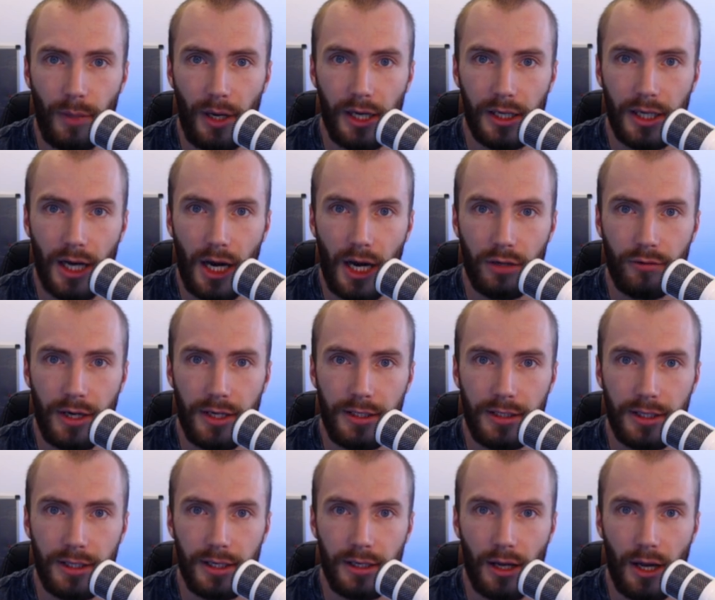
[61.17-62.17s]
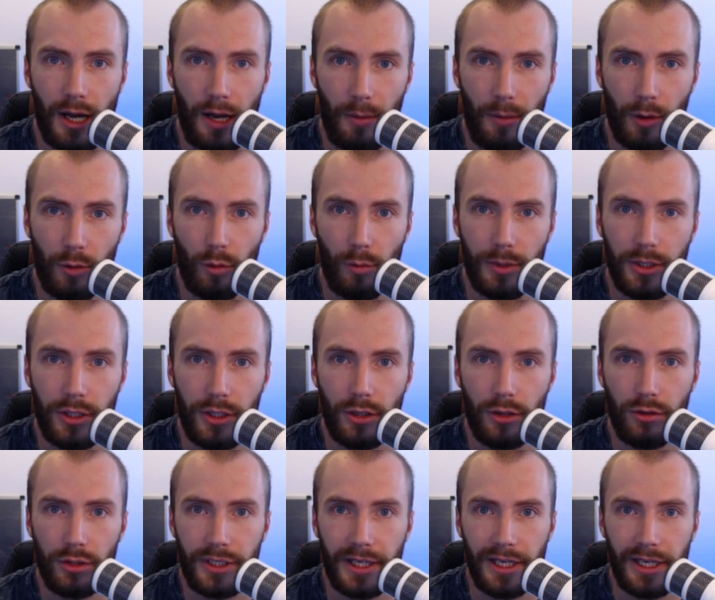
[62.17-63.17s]
by iRacing um, that will be
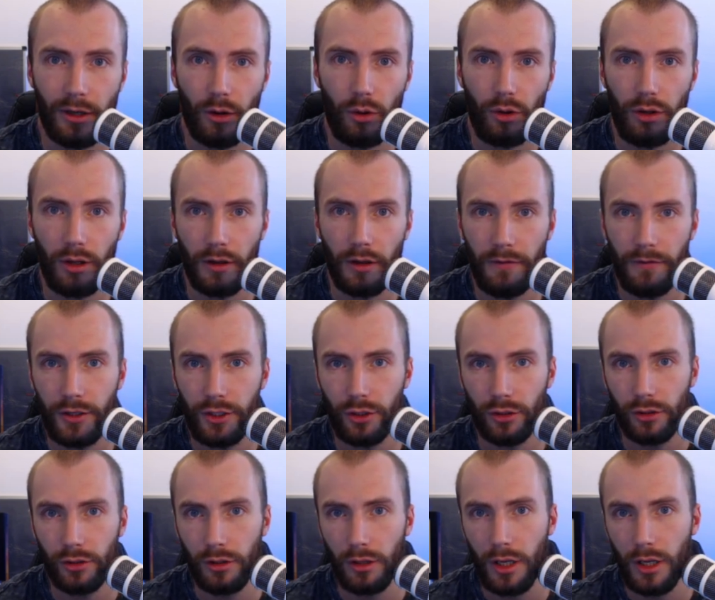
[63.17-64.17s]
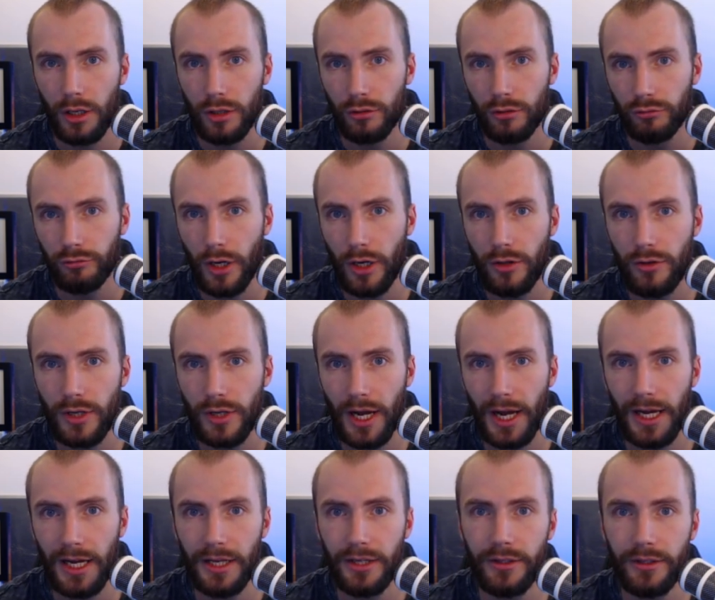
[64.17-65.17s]
used in all official road
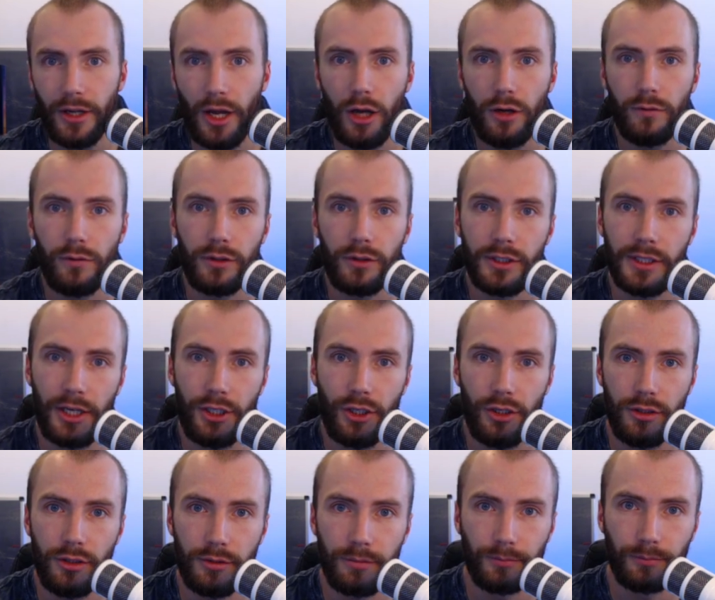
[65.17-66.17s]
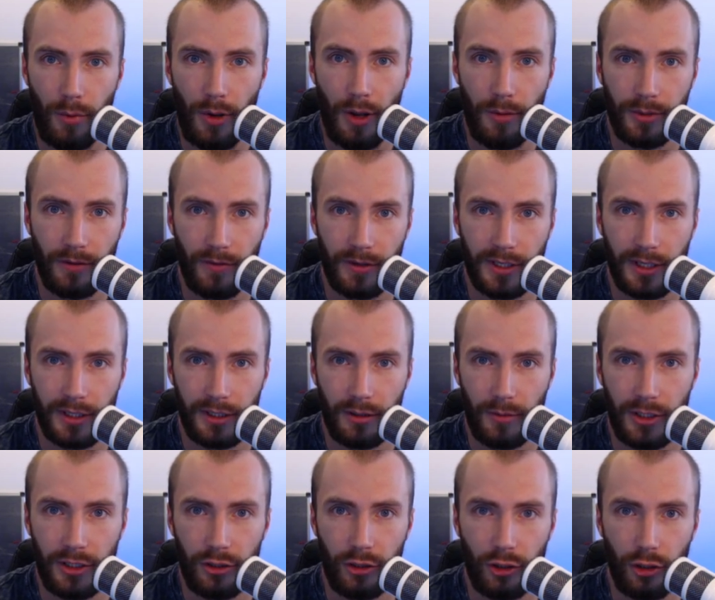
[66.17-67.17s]
and oval sessions. The purpose of the
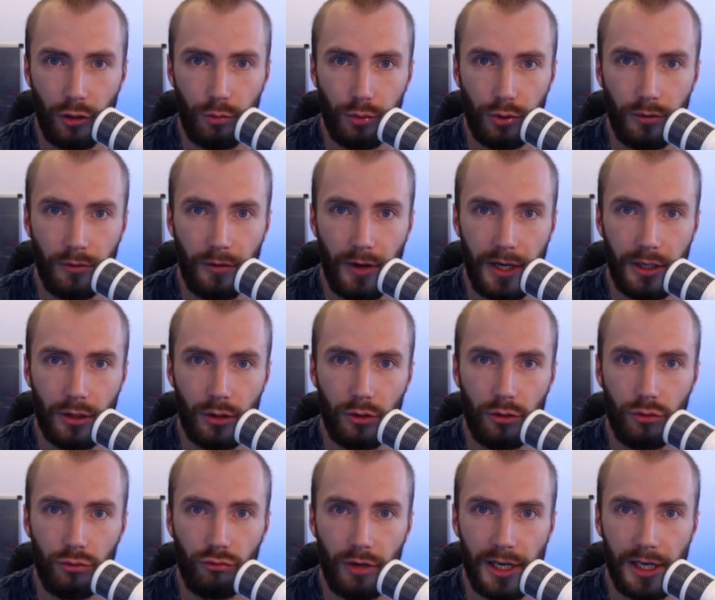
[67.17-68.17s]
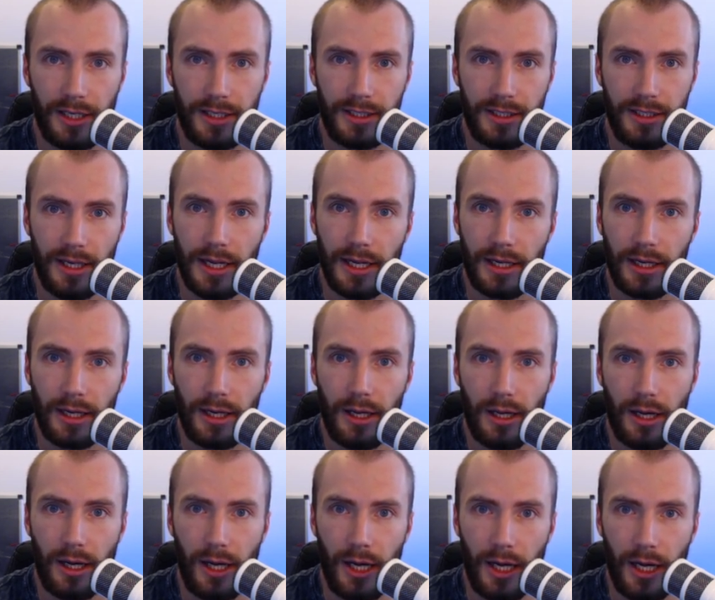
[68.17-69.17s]
system is to prevent unrealistic
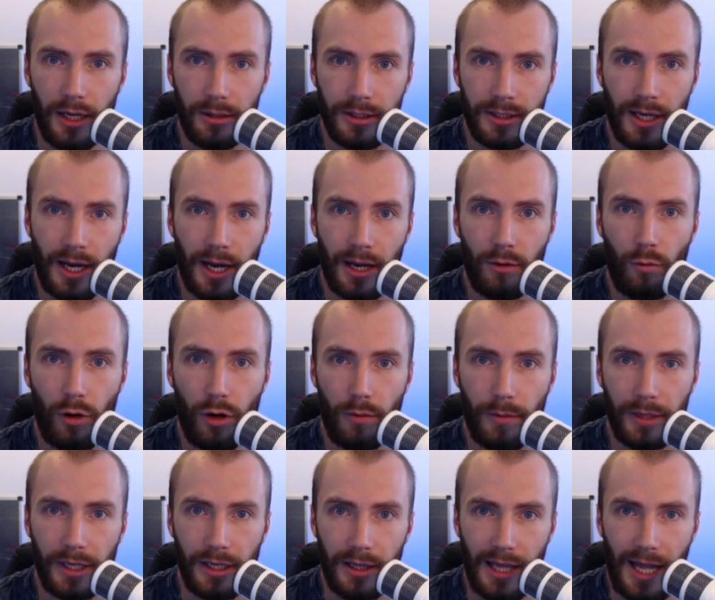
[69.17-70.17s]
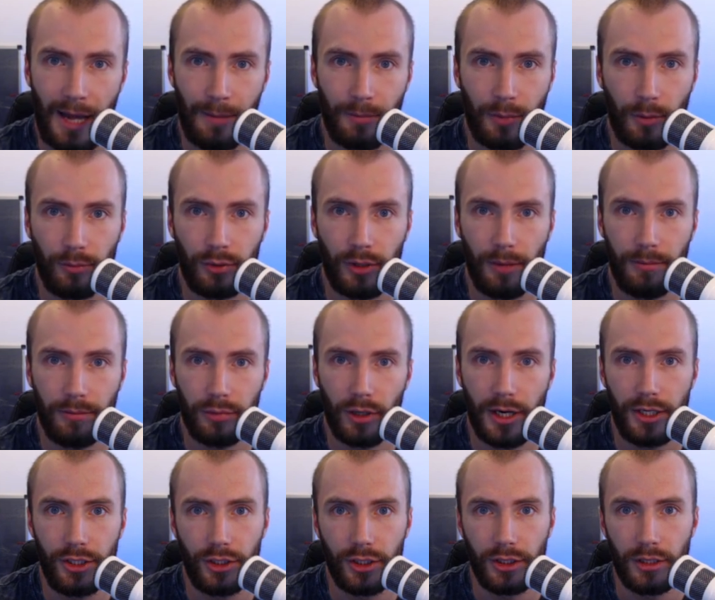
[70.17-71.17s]
uh, tyre warming and lap
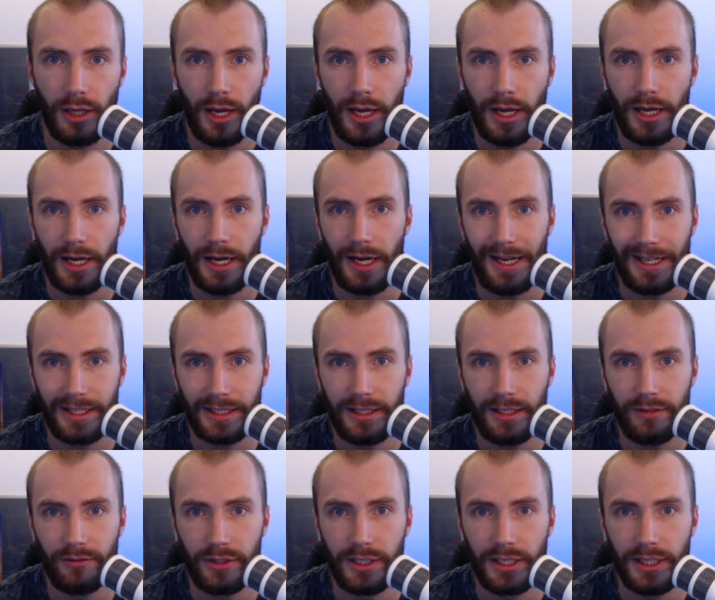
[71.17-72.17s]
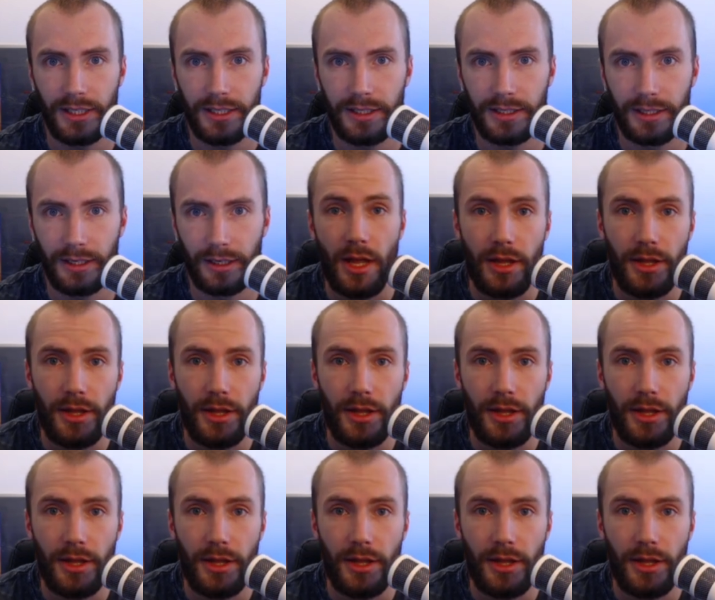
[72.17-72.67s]
preparation activities.